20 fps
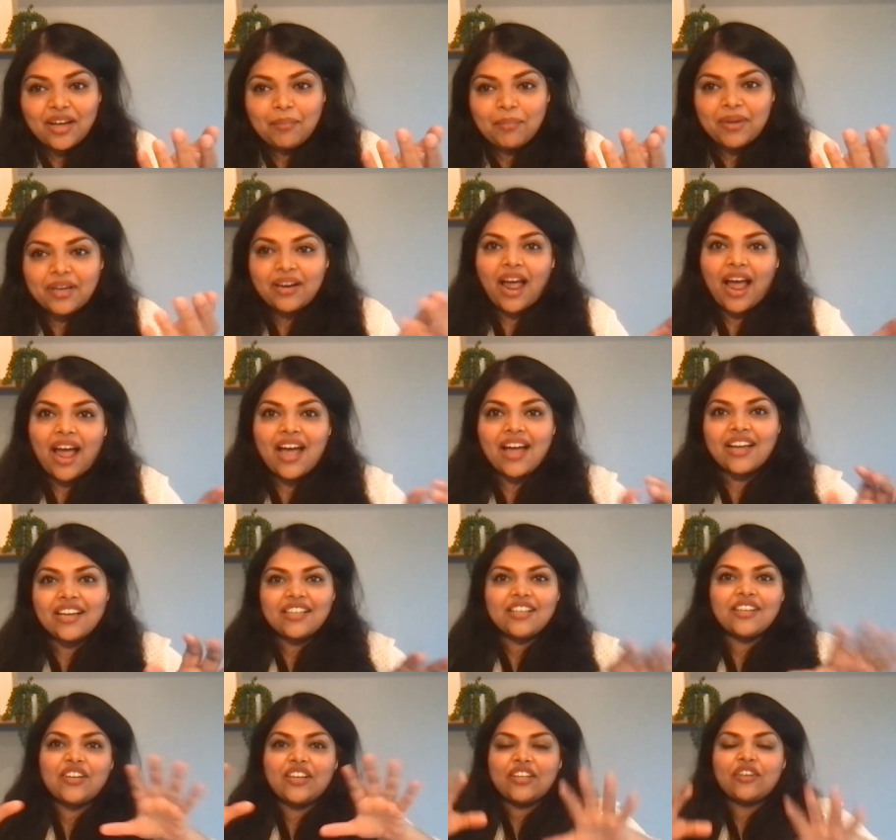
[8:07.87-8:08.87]
but
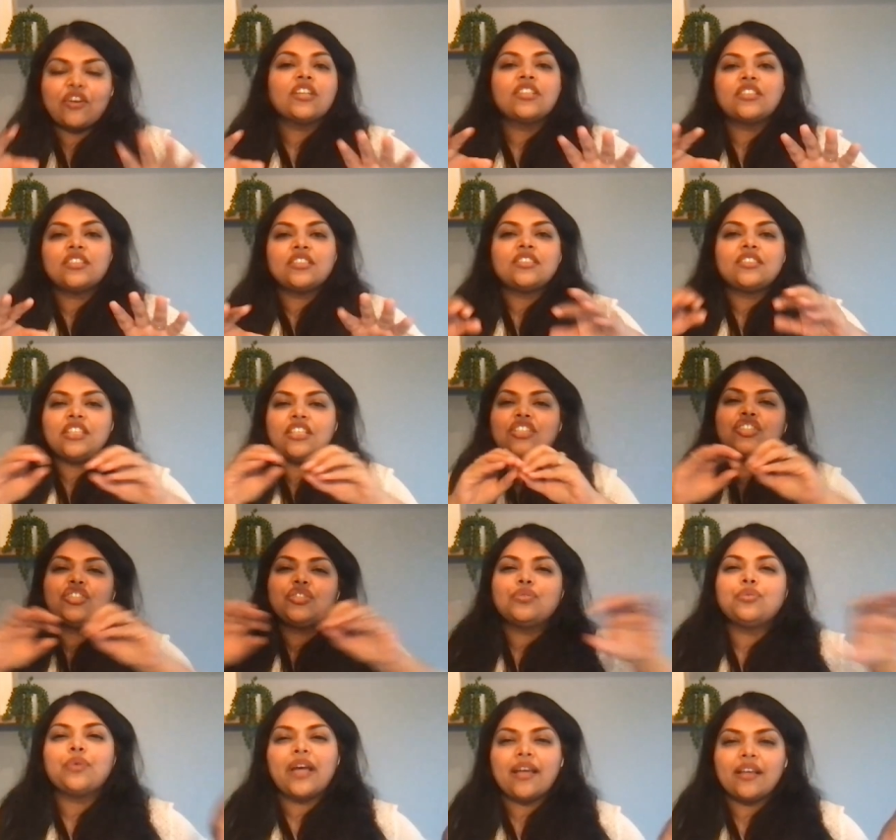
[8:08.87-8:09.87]
I got to see
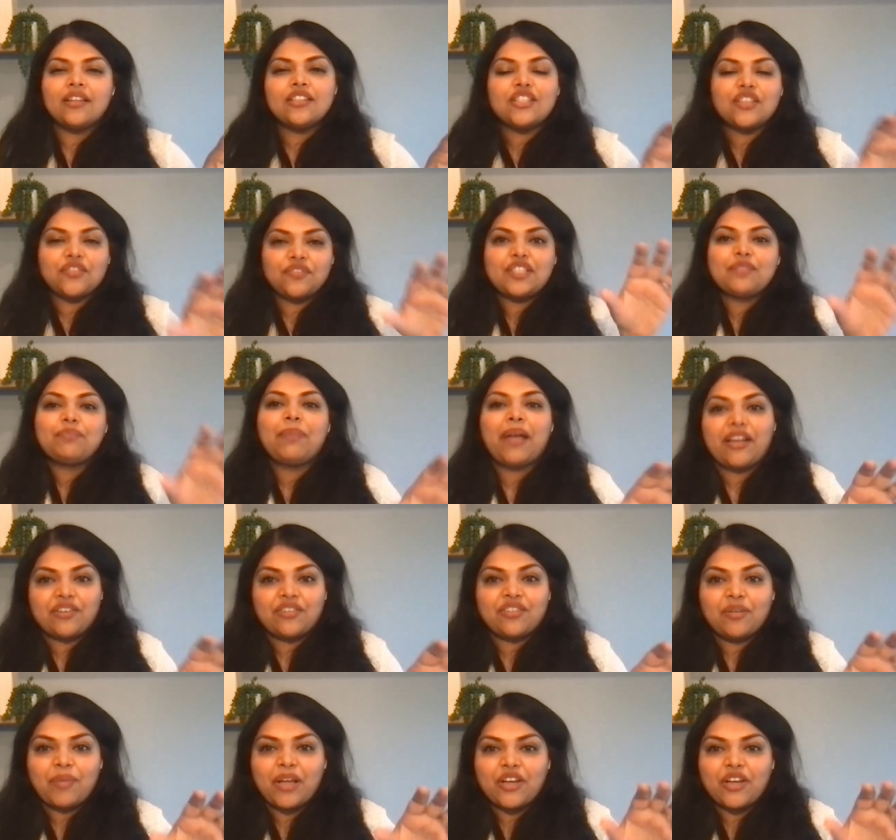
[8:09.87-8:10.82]
two ends of a spectrum.